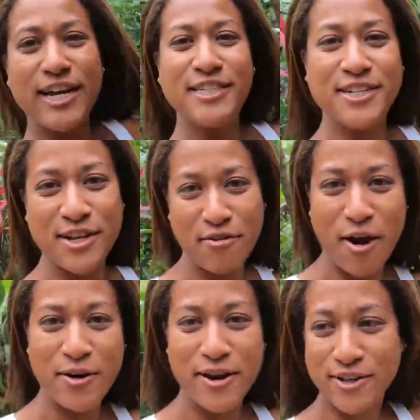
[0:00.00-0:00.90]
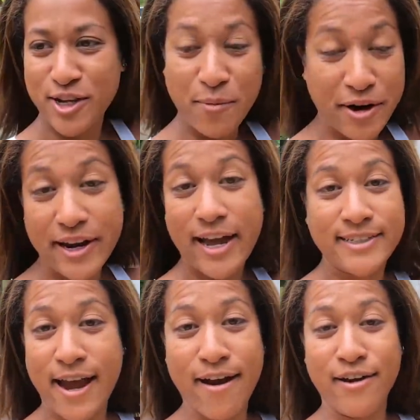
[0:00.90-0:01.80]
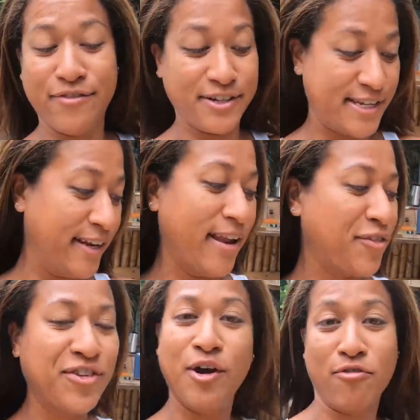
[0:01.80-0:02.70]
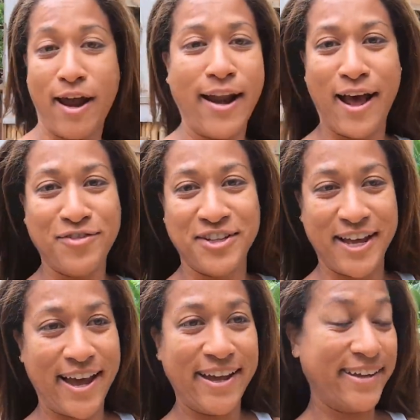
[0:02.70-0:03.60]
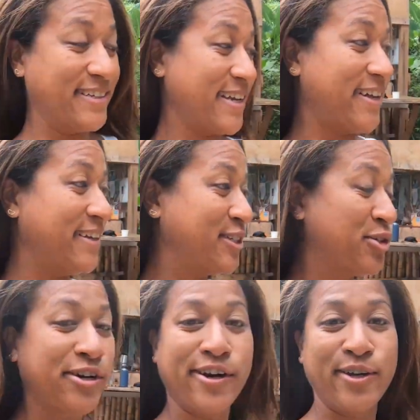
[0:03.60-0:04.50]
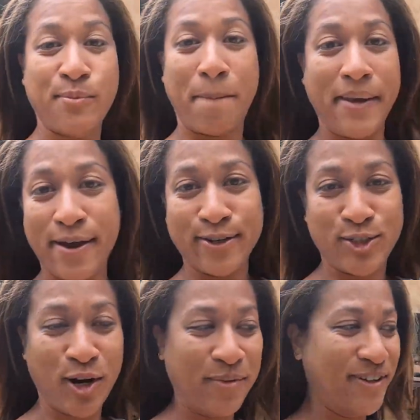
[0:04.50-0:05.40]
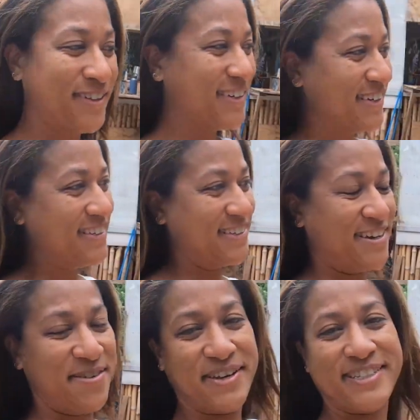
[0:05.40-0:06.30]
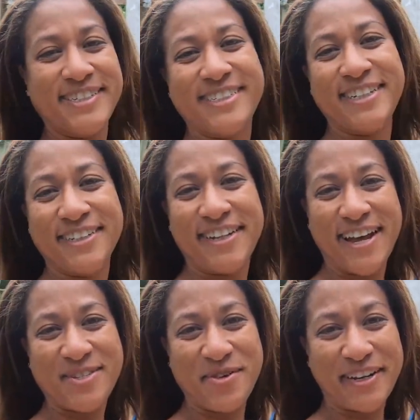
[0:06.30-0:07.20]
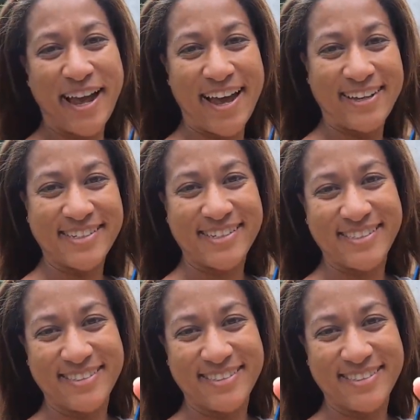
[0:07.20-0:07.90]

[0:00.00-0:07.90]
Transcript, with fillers: Jesse's around here somewhere. He got tired of us. He left out right after the hike. He's like, these tree girls man. beer trouble. So anyways, till the next one, guys.